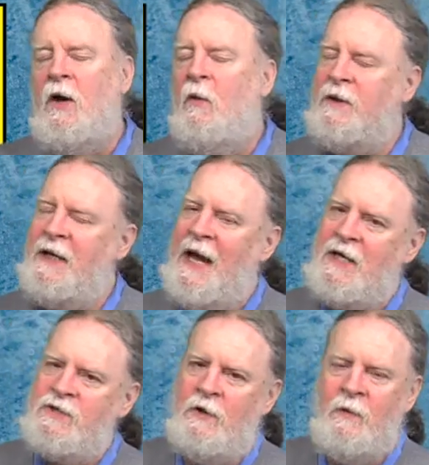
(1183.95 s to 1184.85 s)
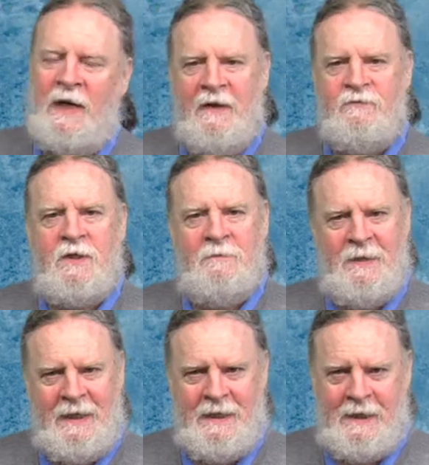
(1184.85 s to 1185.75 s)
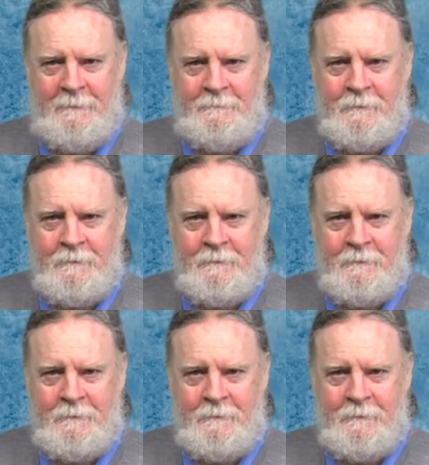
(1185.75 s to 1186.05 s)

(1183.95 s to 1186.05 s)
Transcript: when they actually went after the media.